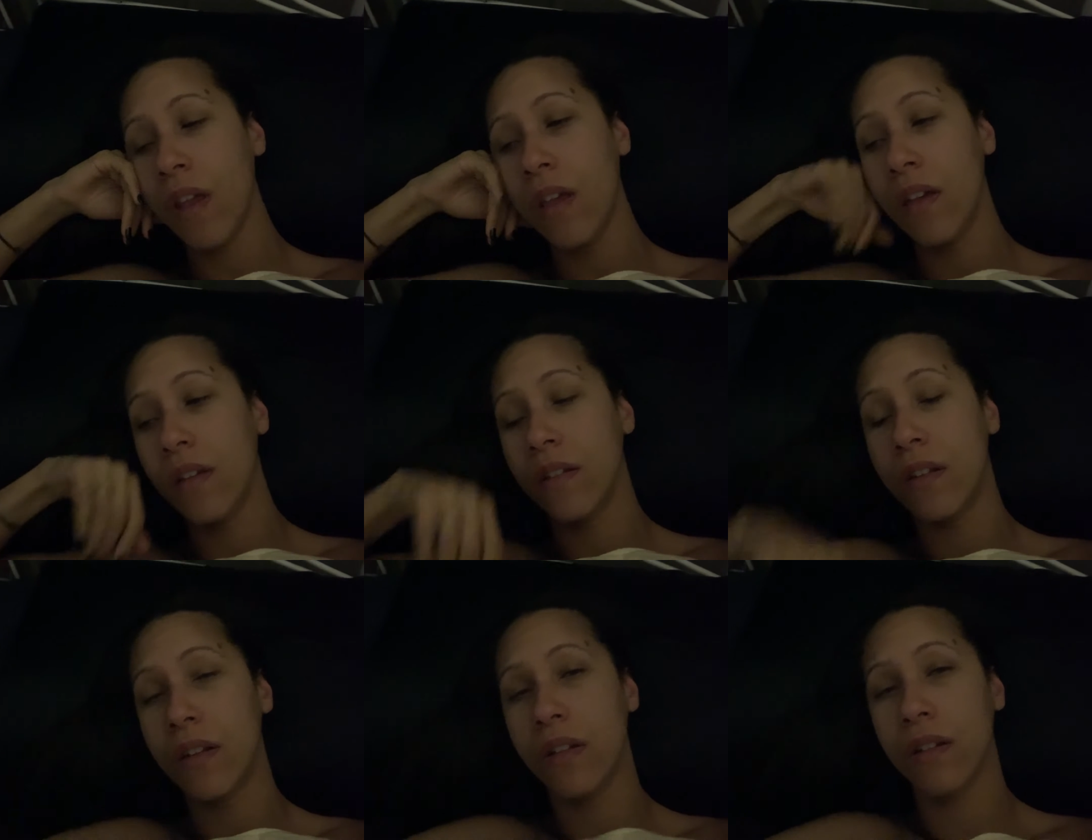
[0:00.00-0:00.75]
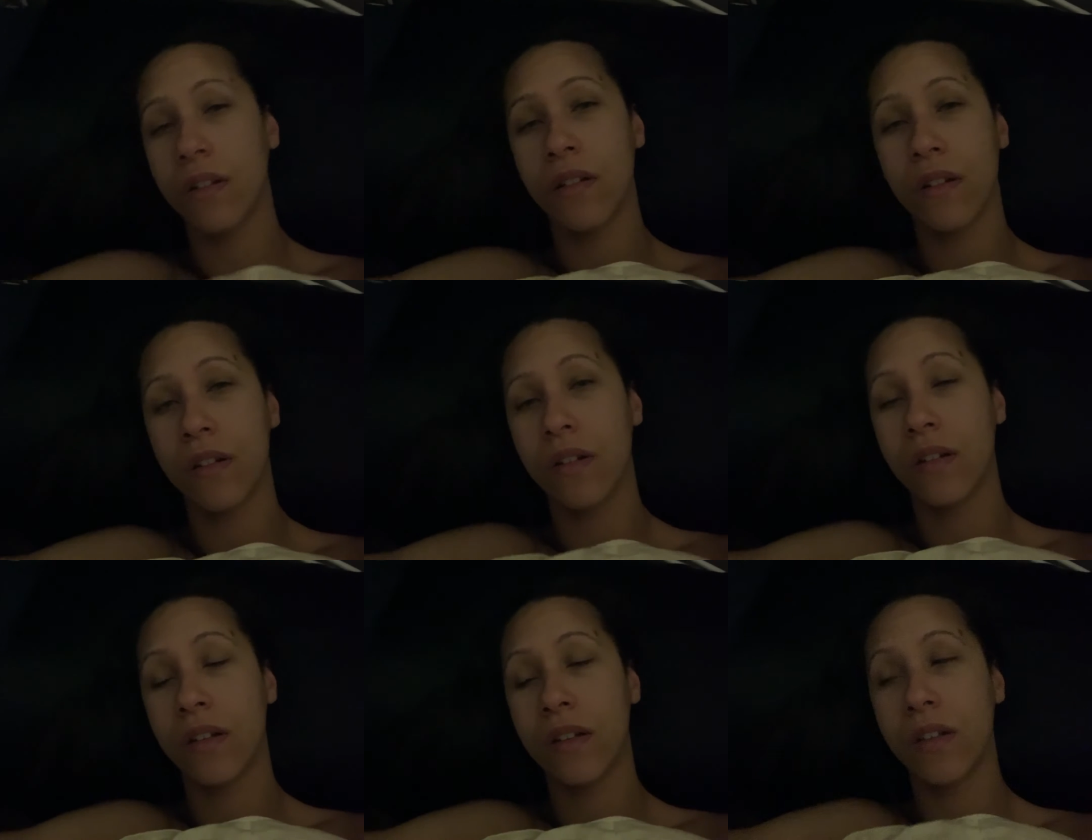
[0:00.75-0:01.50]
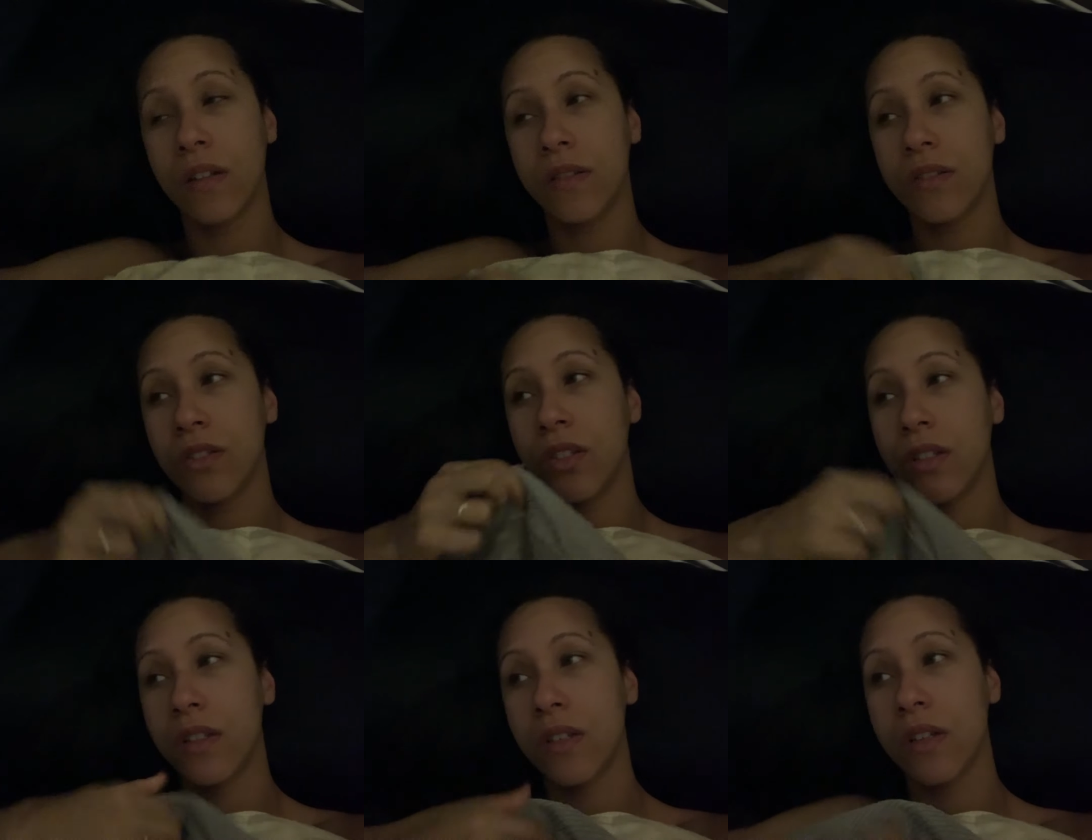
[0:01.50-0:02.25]
And
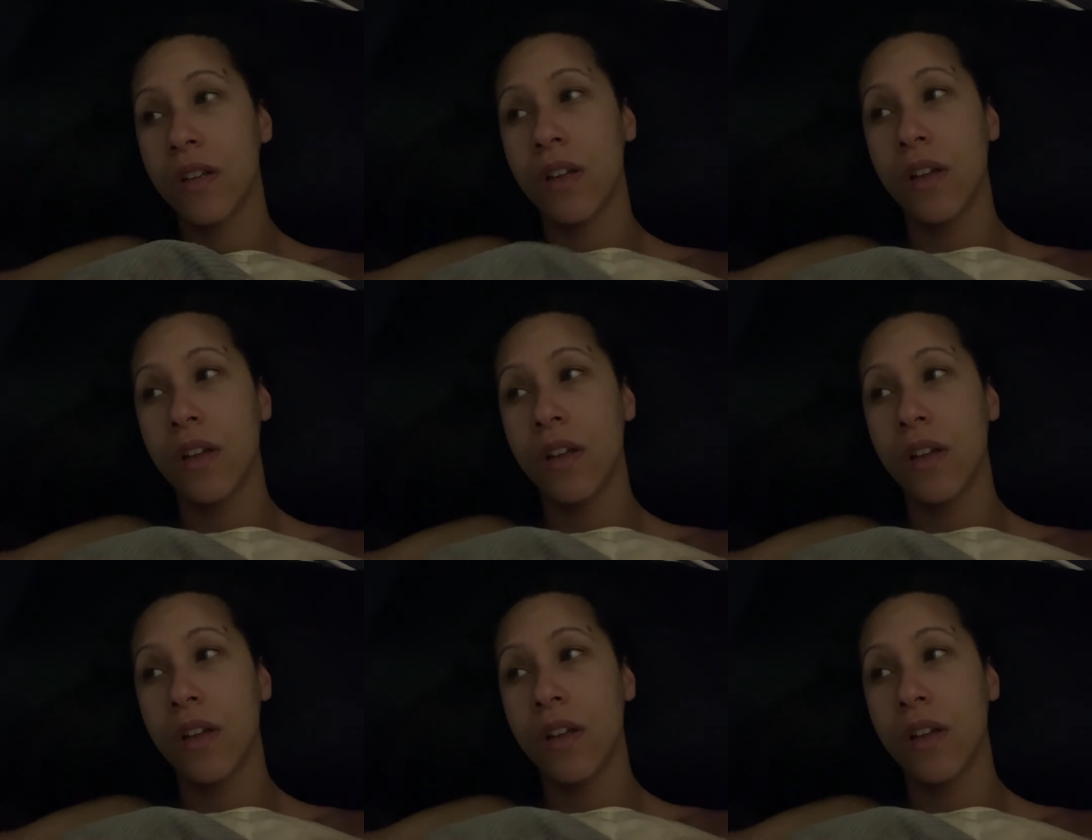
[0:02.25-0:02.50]
just